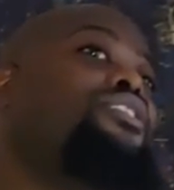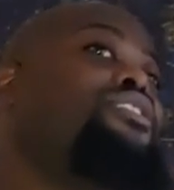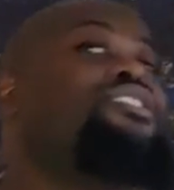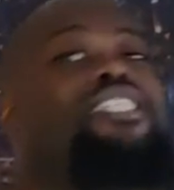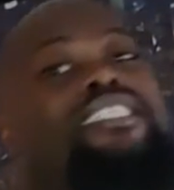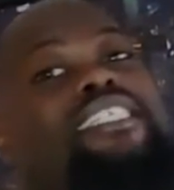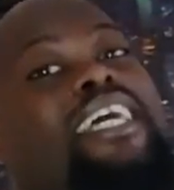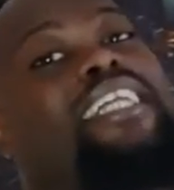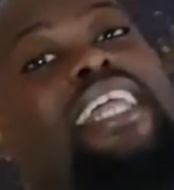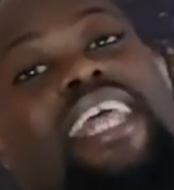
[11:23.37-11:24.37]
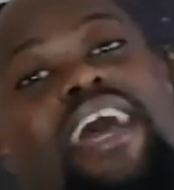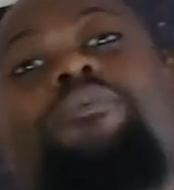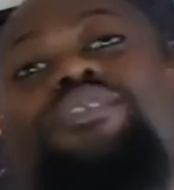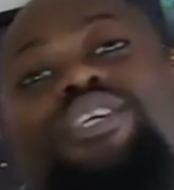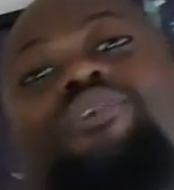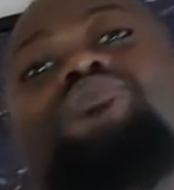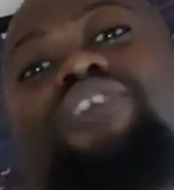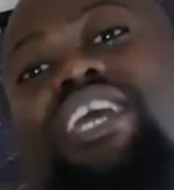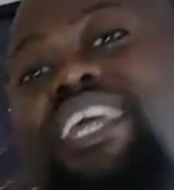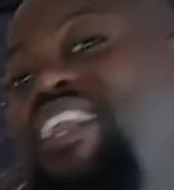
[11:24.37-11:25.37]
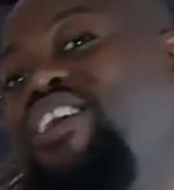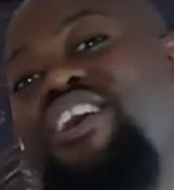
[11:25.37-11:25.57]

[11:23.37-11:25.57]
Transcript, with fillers: She said that was her reading nook,